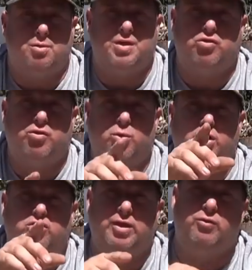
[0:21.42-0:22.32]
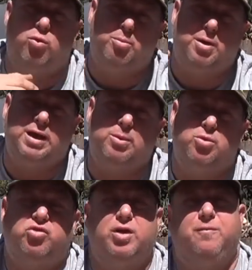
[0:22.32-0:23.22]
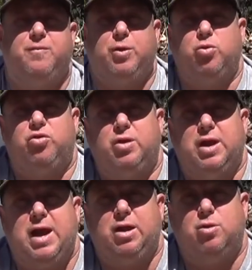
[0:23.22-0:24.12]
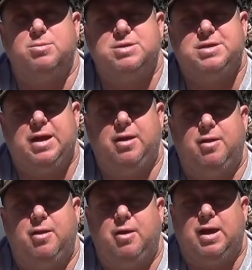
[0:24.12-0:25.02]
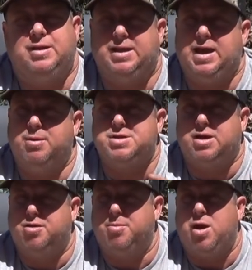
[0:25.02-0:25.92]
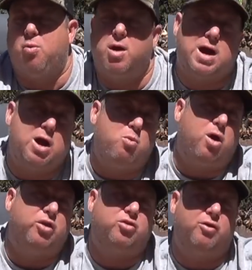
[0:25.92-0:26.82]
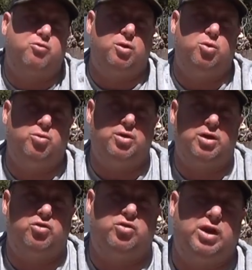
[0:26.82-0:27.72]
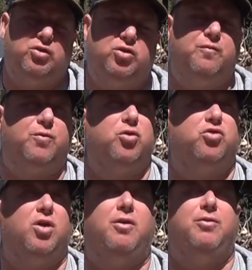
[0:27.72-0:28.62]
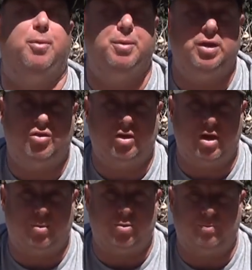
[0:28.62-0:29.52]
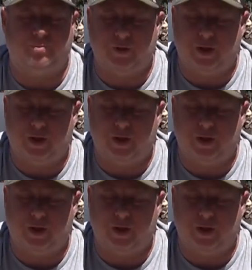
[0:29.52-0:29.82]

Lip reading: Thanks for watching, everyone. My name is Jeff, ArizonaHotHomestead. And today I'm talking about why I watch Off Grid with Doug and Stacey. First off, amazing couple.